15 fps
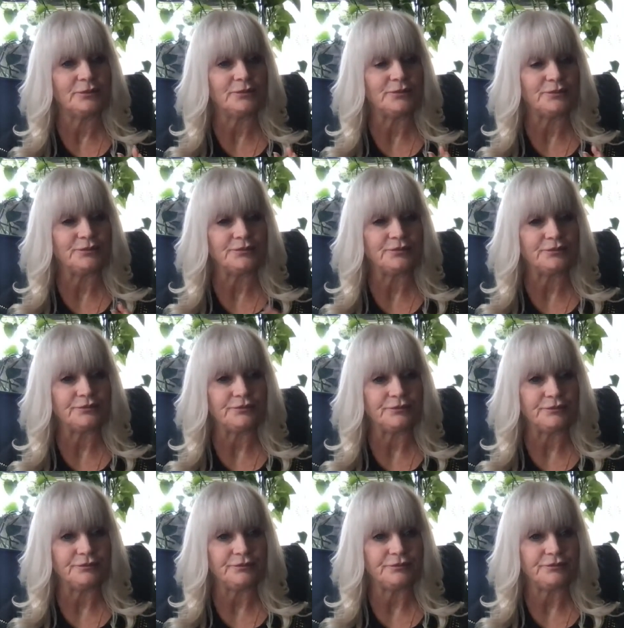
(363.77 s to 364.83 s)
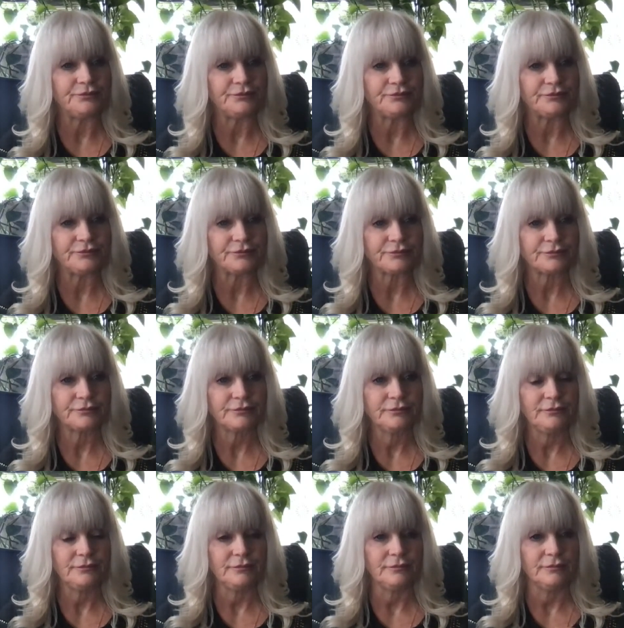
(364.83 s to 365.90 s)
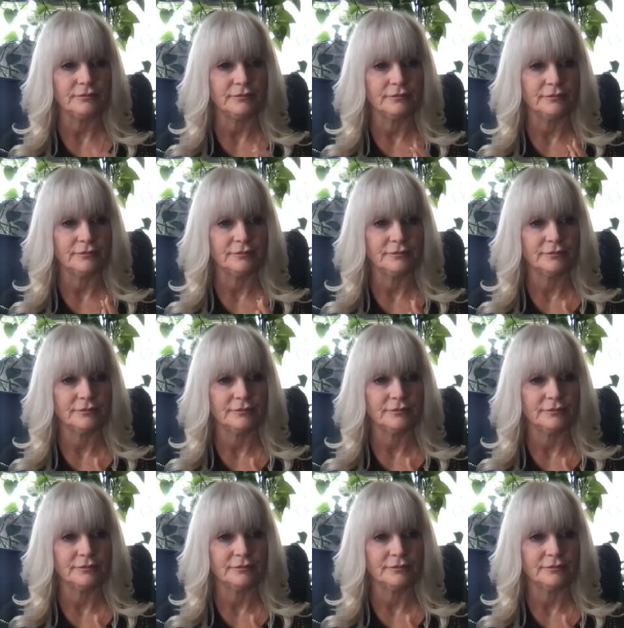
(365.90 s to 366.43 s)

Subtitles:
No one is speaking in this clip.